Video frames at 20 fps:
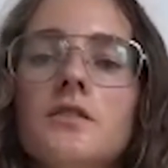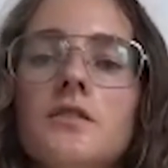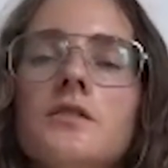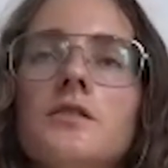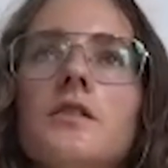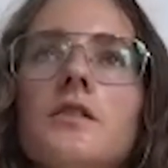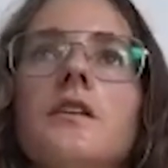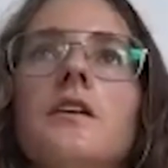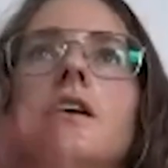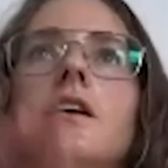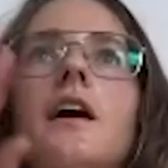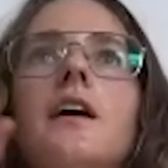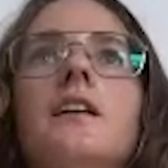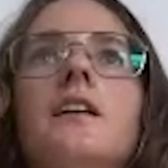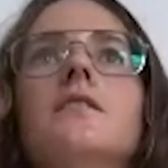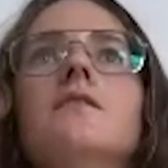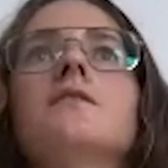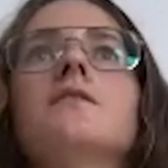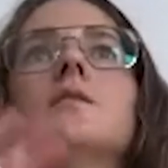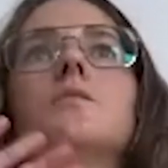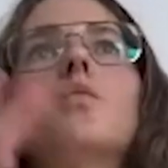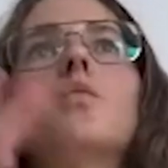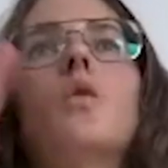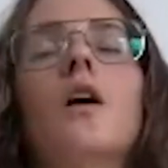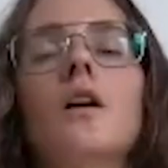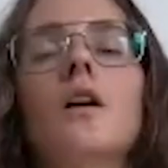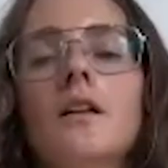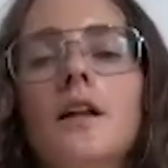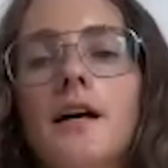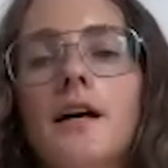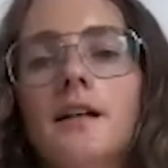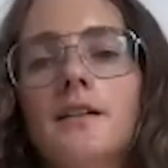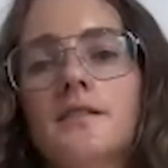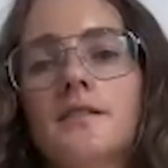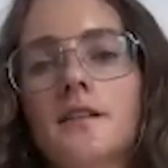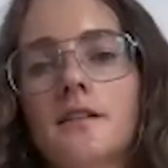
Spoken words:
So they're kind of some wall lights